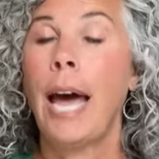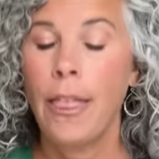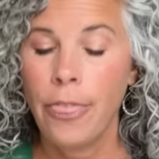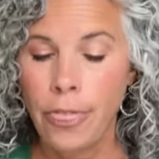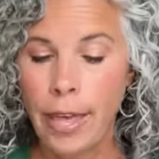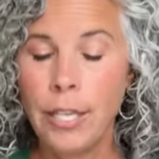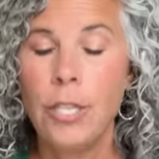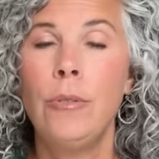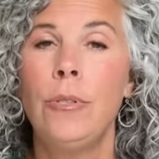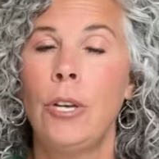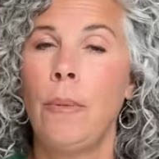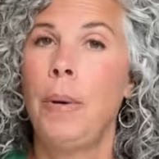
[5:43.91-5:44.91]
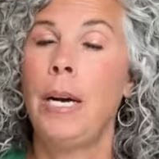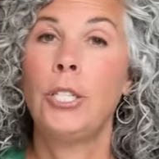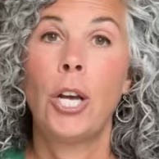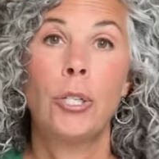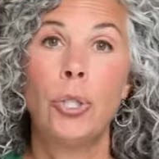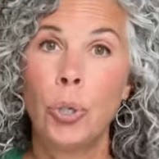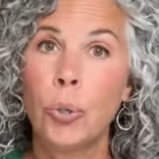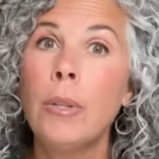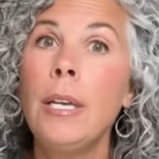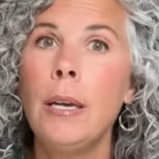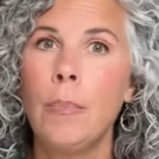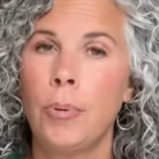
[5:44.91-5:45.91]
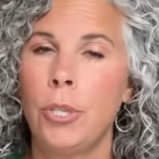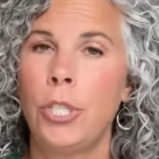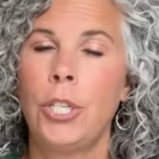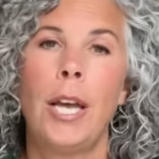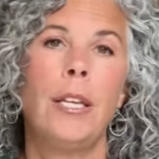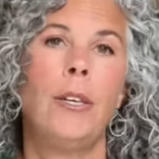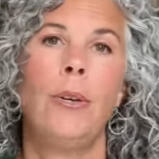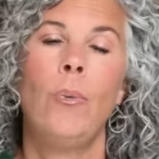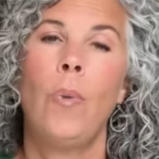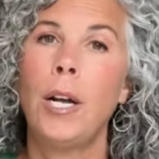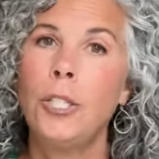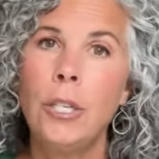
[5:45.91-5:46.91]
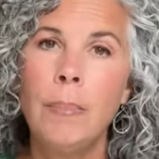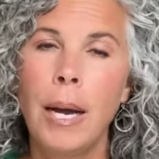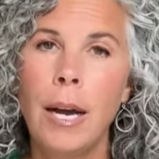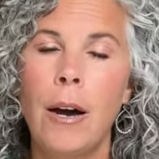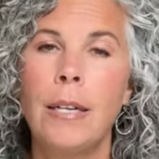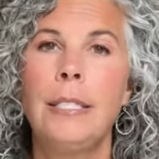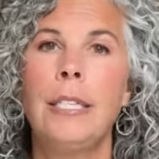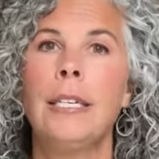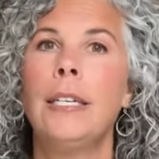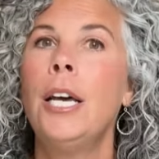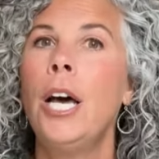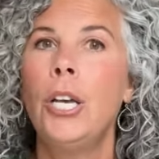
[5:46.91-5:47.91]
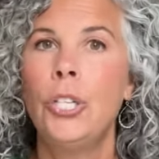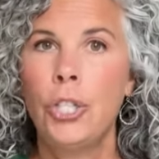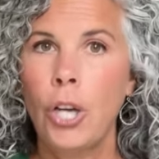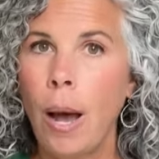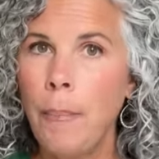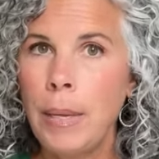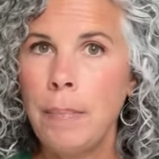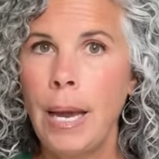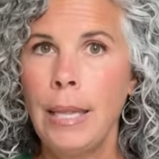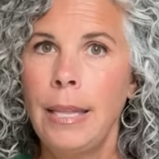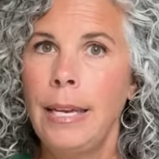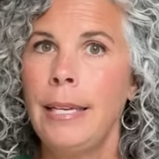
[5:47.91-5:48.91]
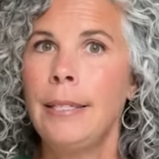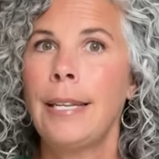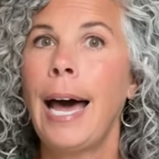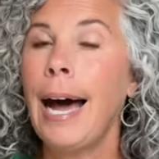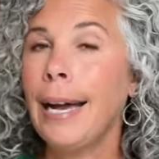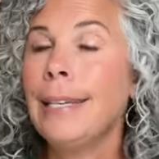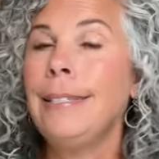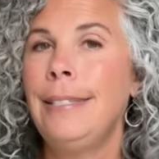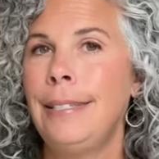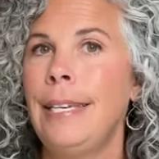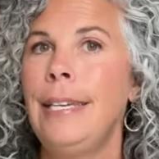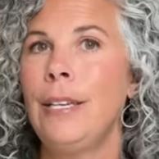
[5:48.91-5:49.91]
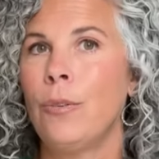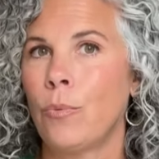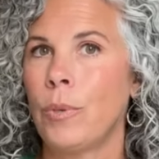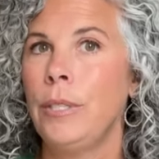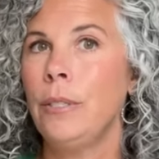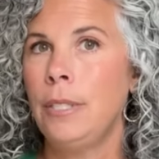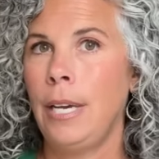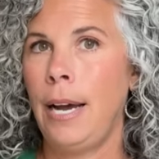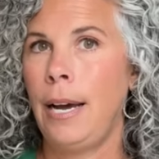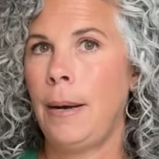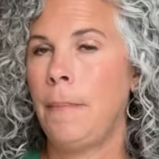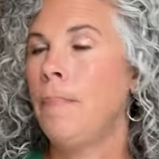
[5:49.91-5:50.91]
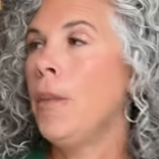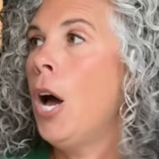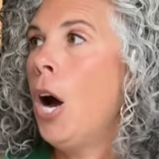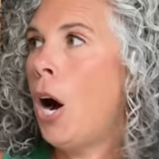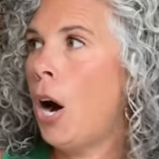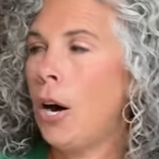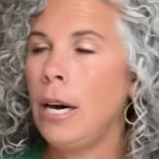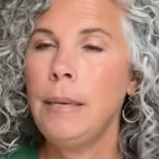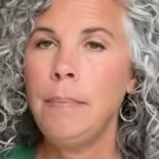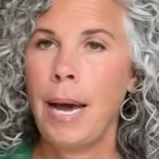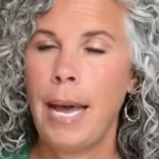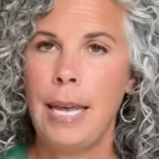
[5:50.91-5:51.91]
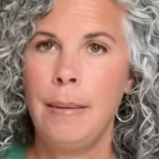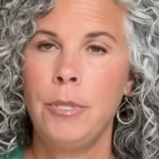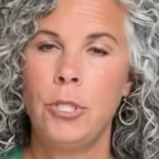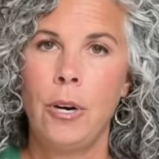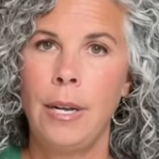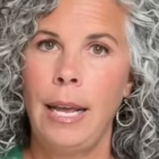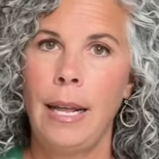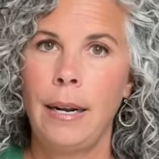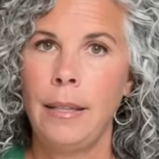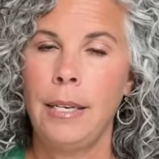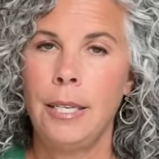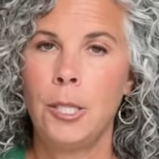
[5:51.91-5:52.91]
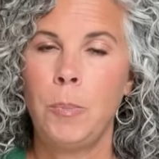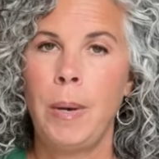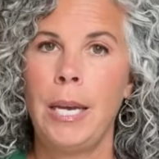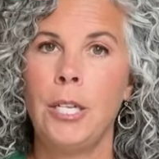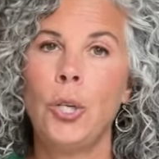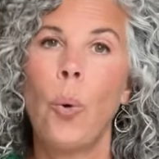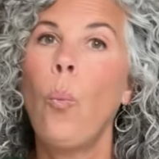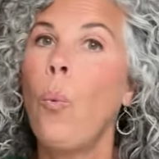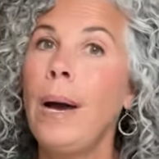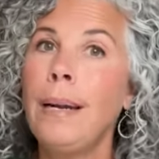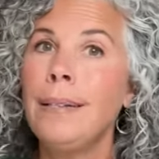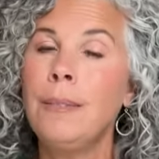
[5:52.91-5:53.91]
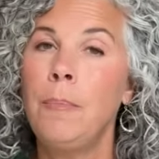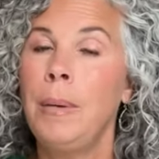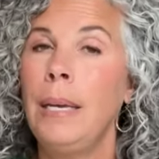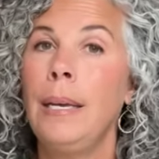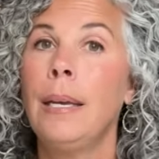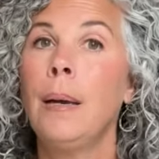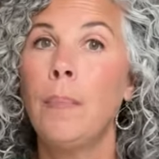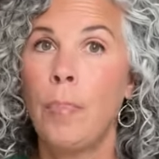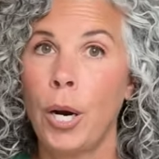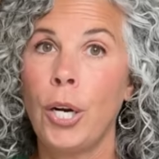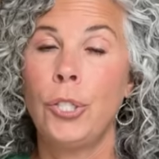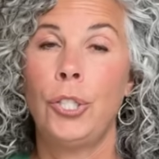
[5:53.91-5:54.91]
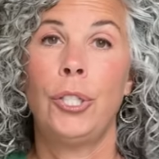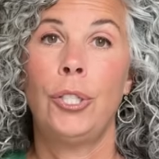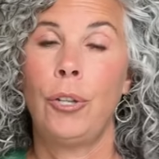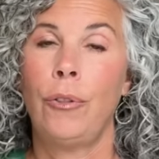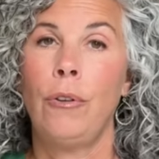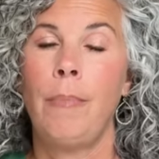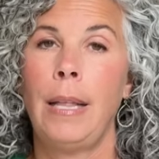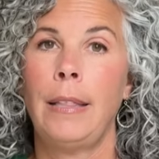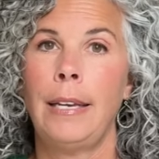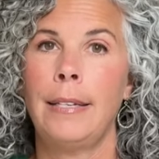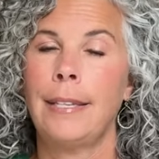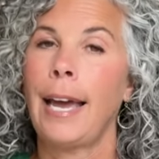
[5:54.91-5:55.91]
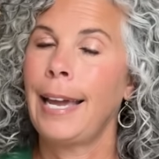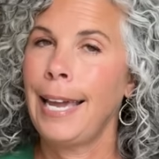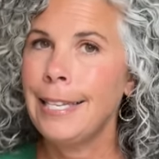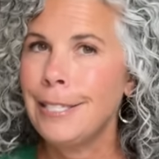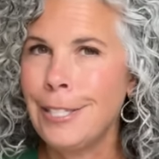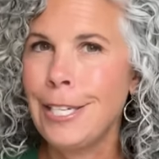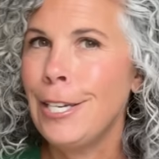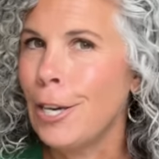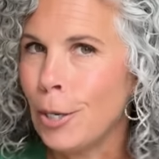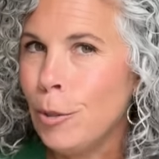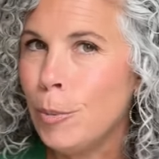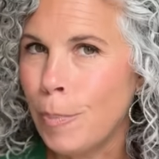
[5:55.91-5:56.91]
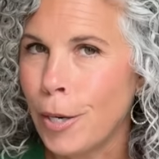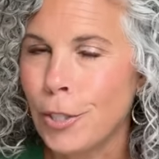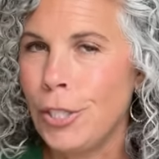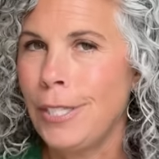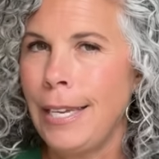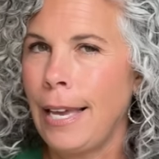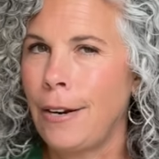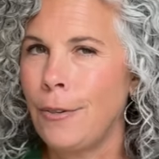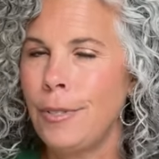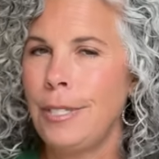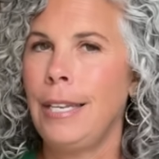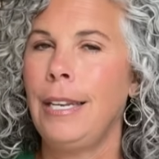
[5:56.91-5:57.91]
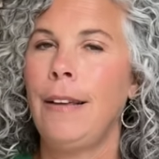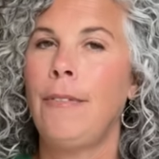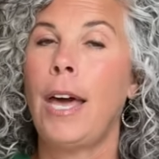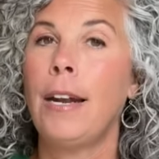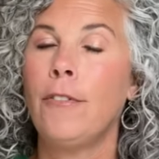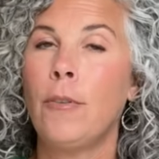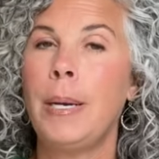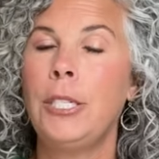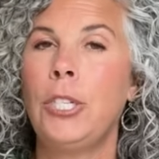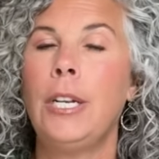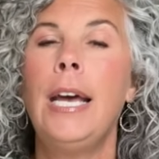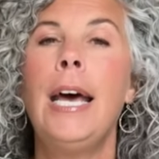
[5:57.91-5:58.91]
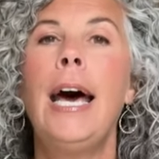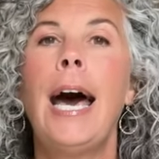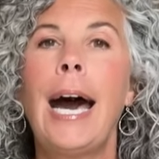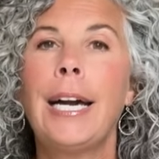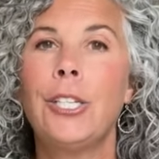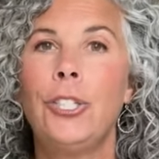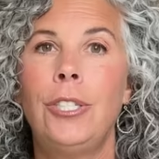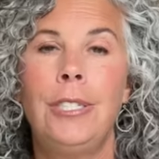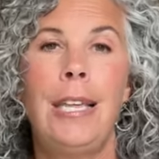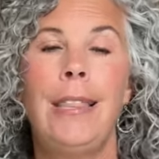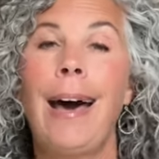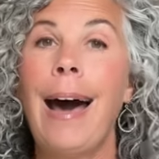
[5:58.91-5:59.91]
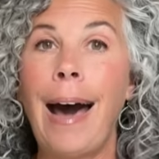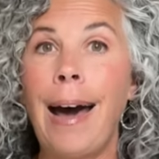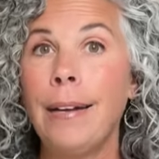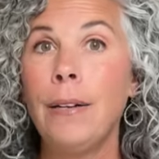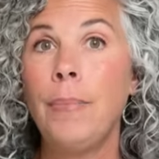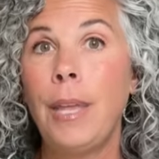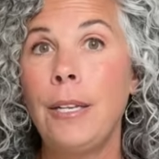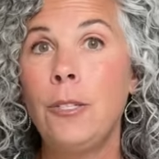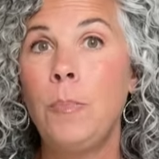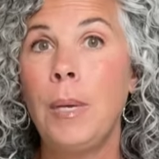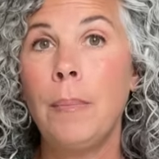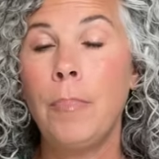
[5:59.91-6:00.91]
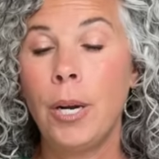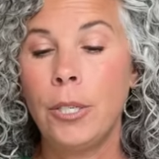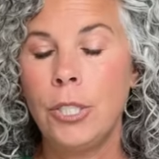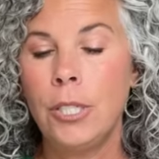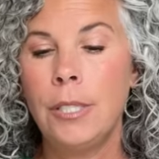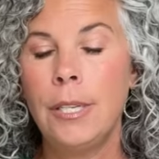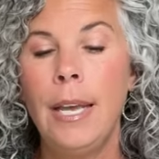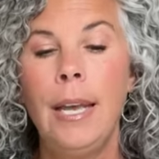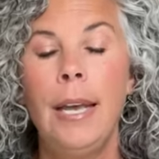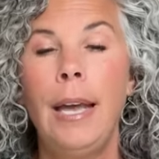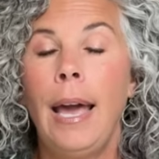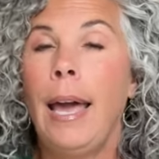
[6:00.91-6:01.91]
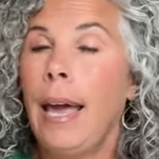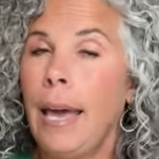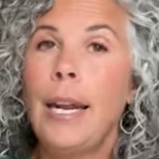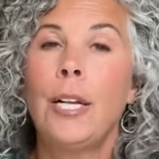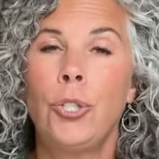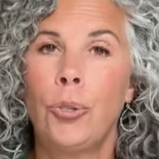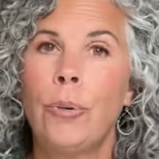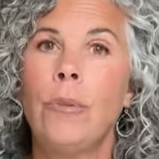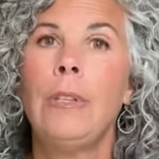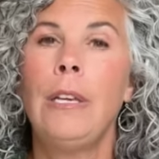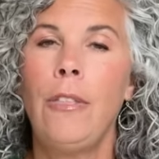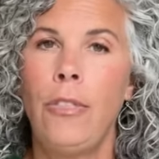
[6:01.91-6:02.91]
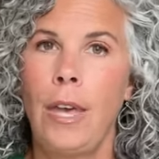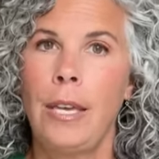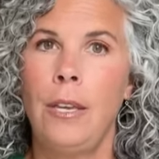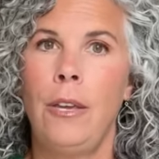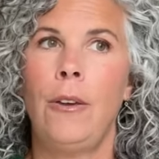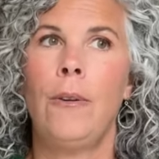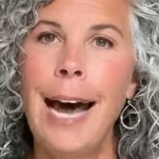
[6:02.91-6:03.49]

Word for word: I thank you so much. I truly appreciate you watching my content, shopping my links. I can see in real time on my Amazon Analytics page what is being purchased through my links. I can't see who's purchasing. I don't see any of that information. I can just see the item that is being purchased. And I truly thank you.